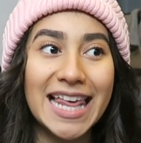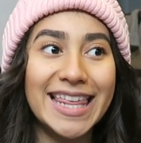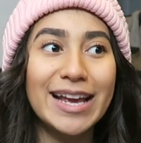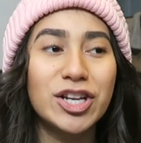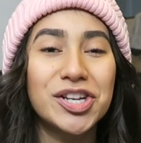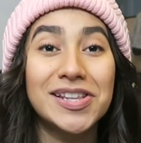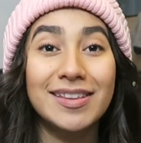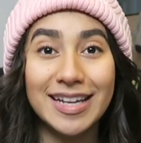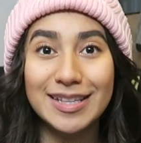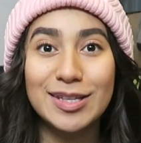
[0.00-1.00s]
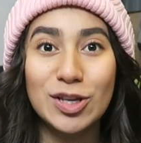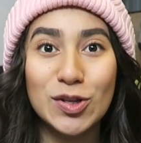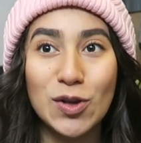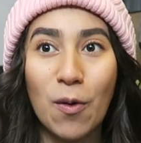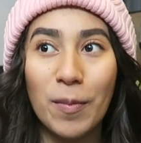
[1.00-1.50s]
I think just leads to
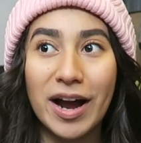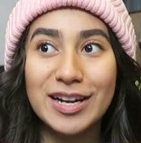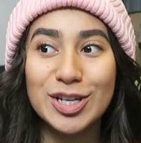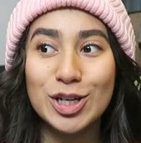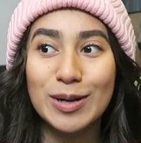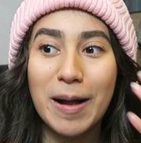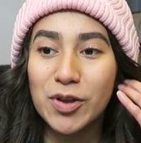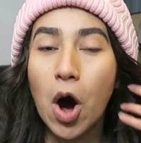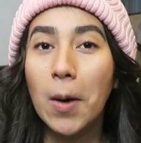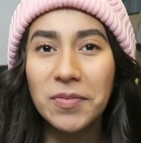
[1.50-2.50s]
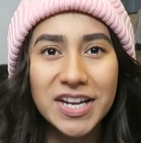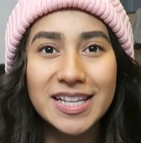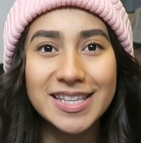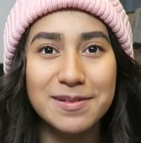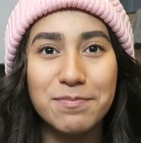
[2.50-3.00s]
so much
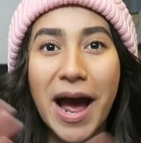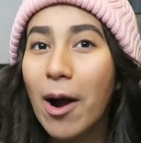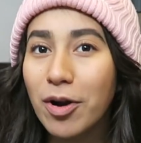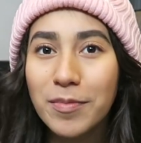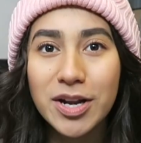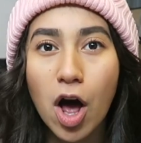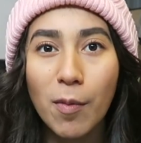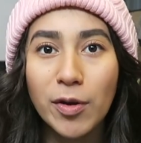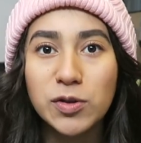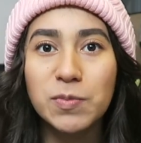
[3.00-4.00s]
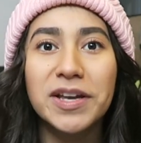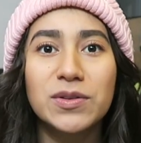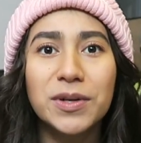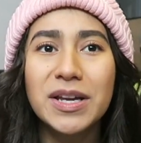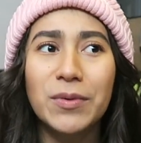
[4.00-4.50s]
confidence and empowerment almost,
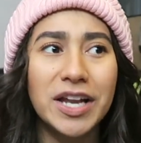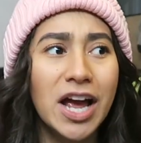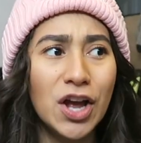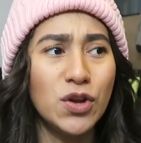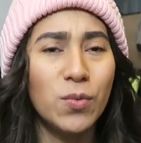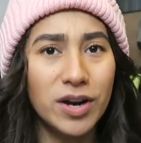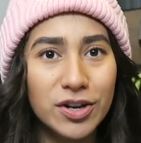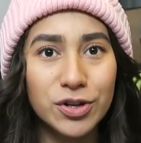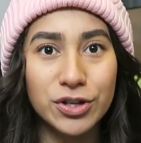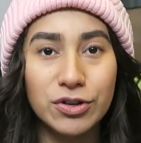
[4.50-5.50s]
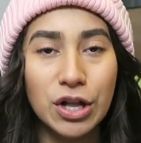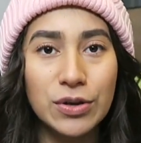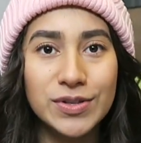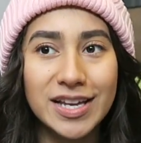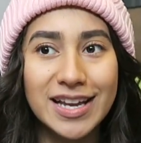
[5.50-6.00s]
because really what you wear under your
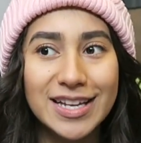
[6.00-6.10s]
clothes,